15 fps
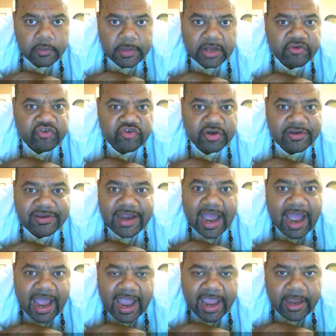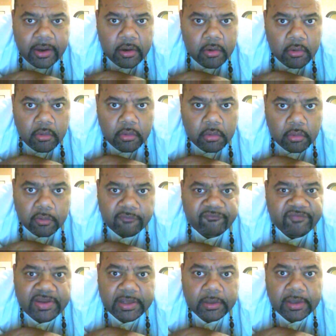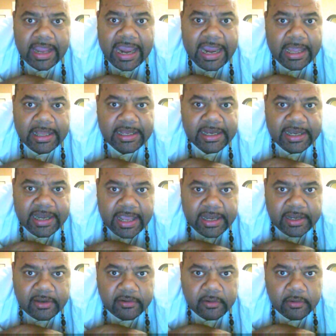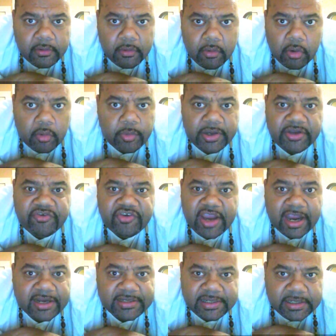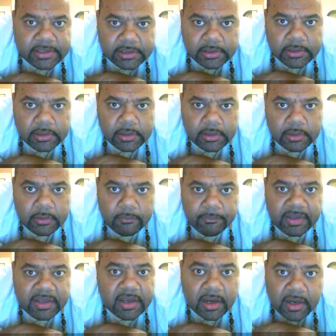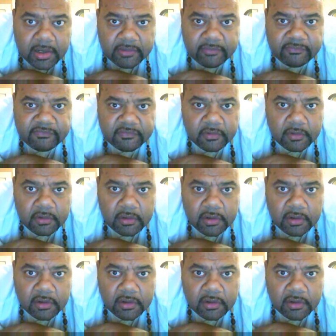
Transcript: that should die or feel alienated or rejected because